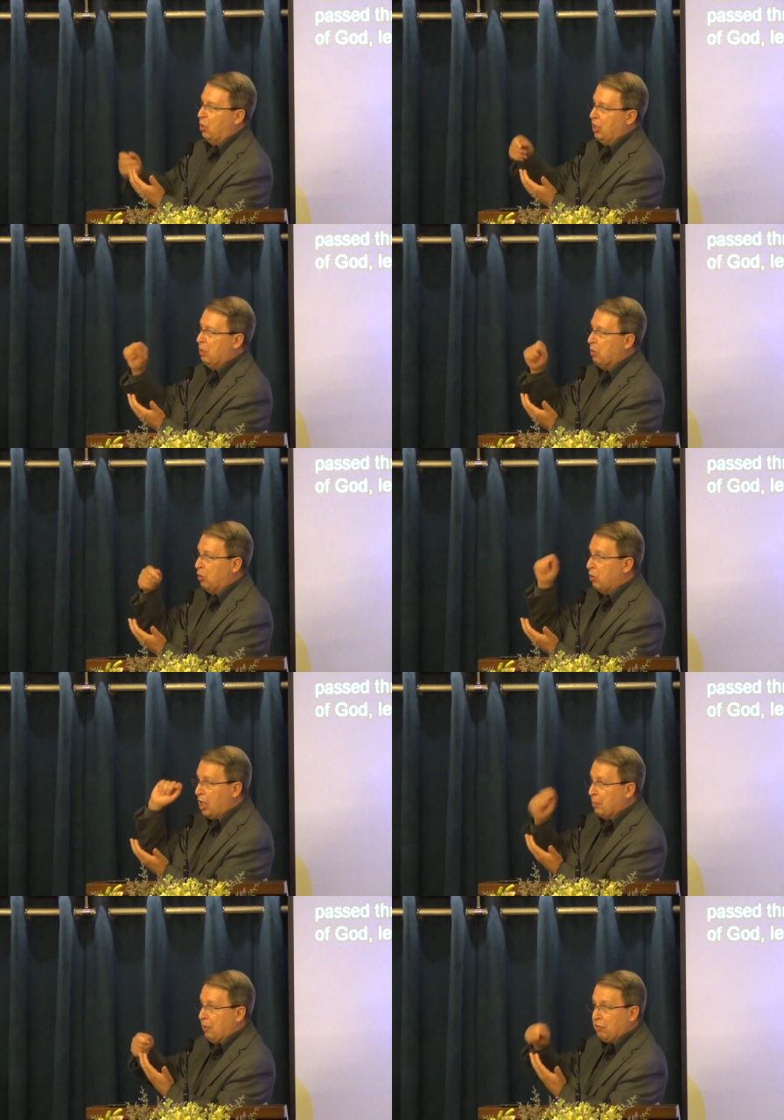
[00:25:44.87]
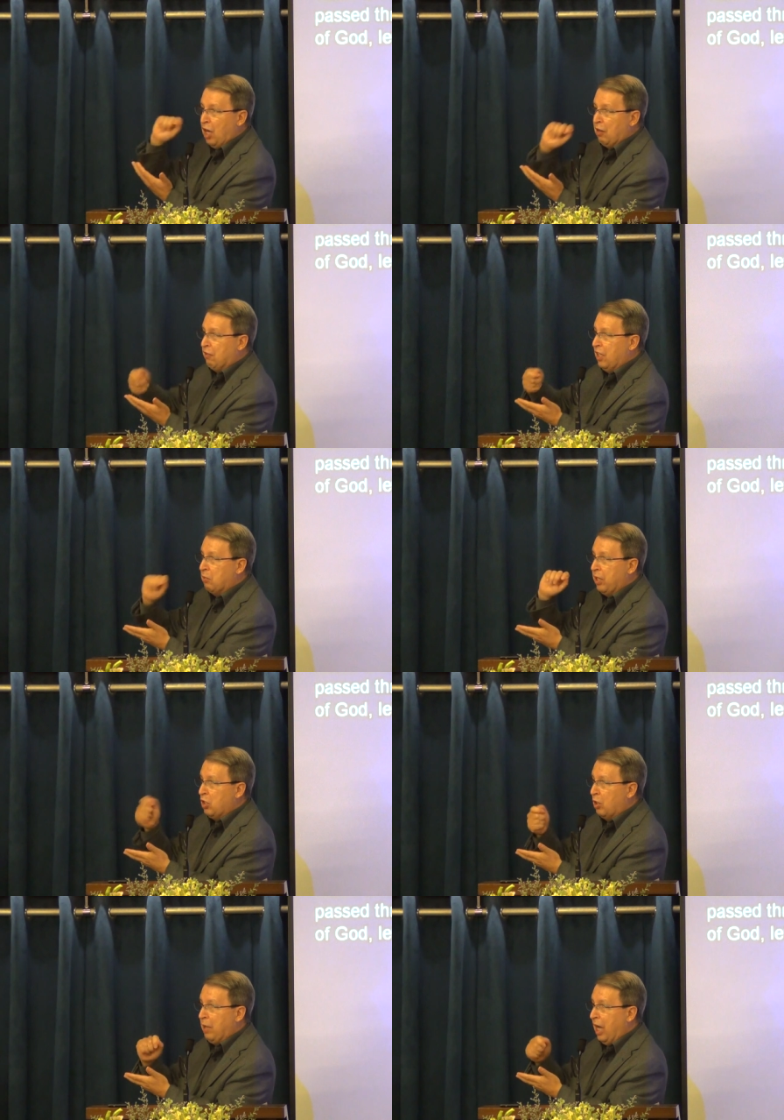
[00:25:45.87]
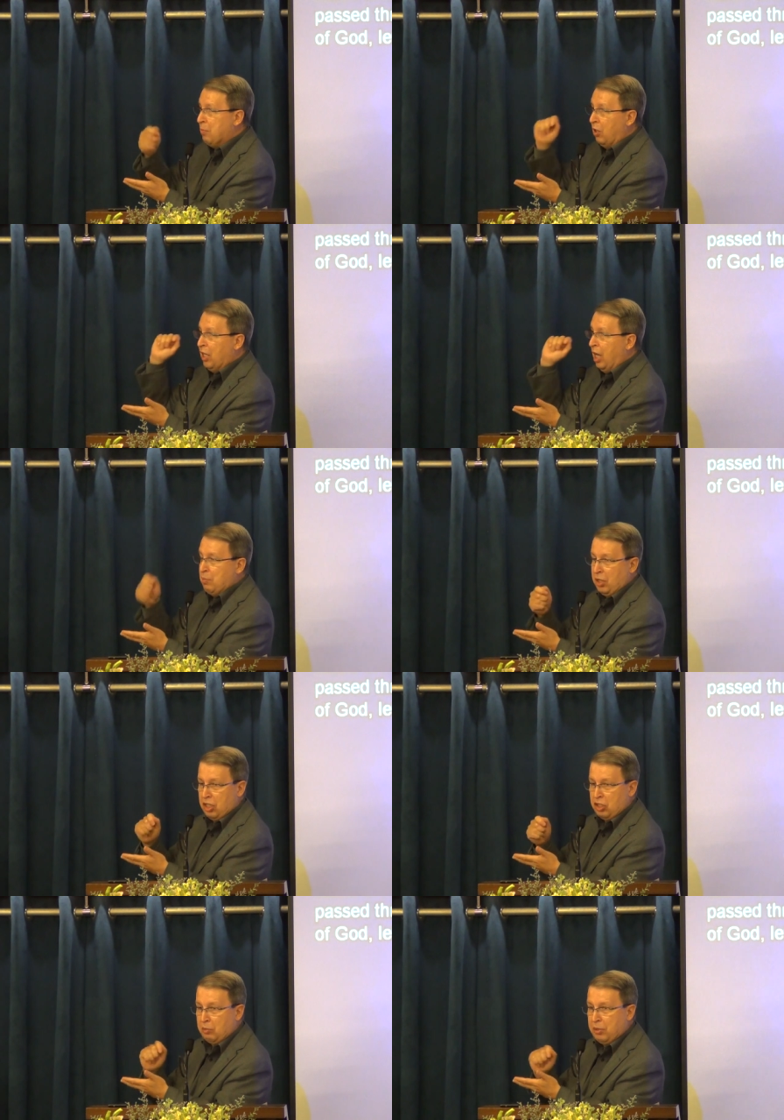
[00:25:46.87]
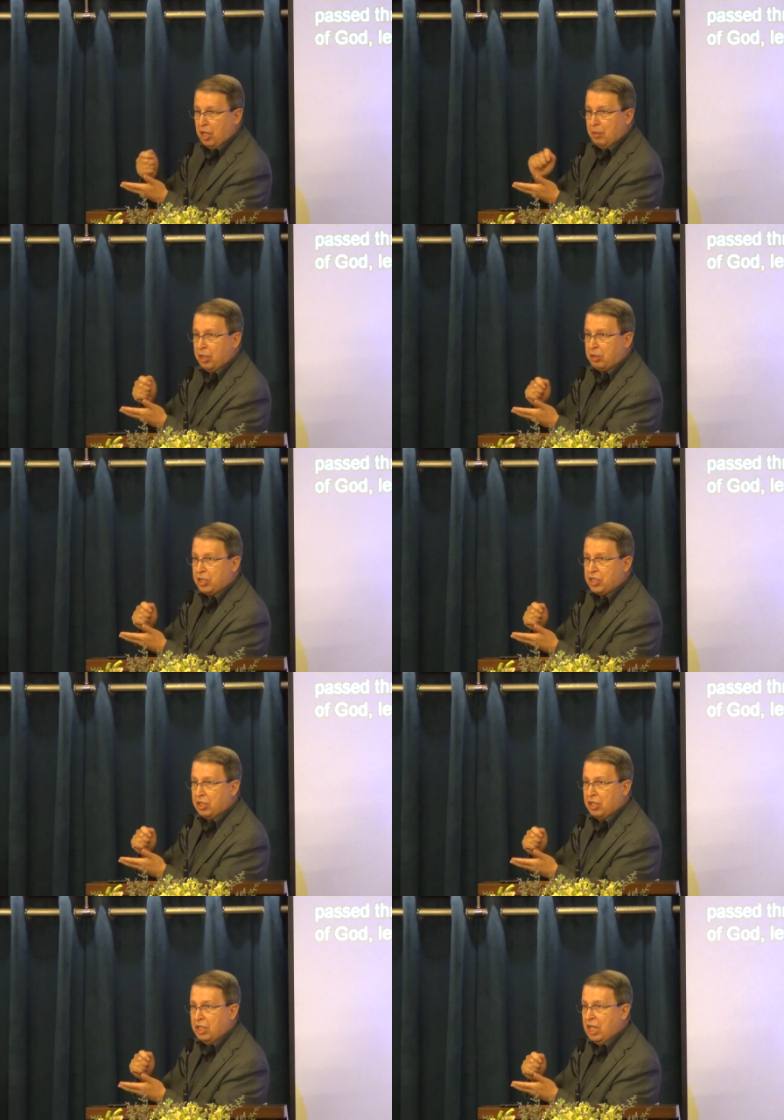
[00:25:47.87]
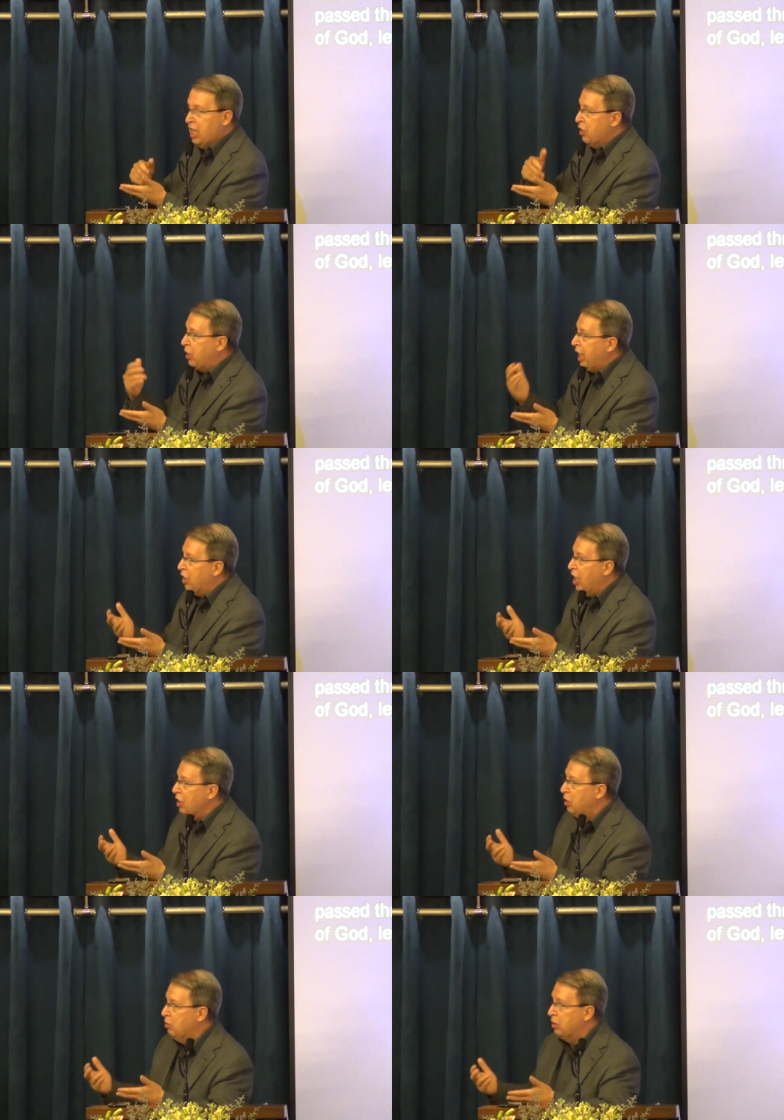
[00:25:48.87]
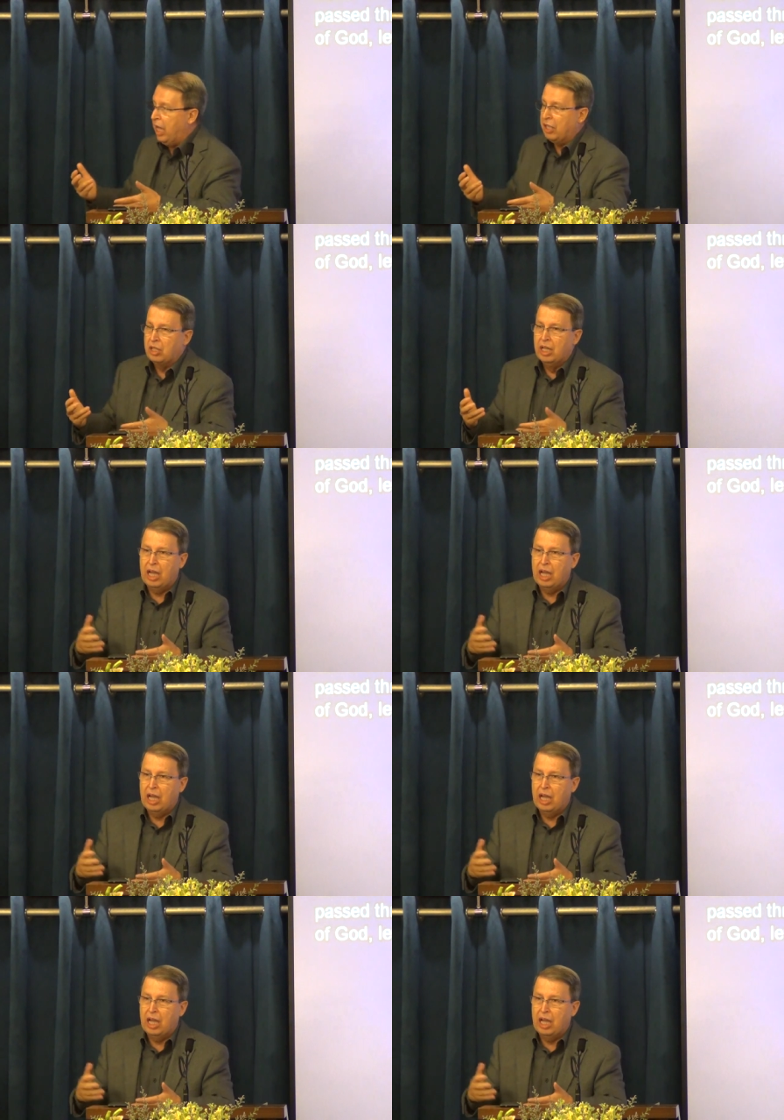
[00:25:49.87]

morning with your cup of coffee and read your Bible now because you become a Christian. You cannot do that.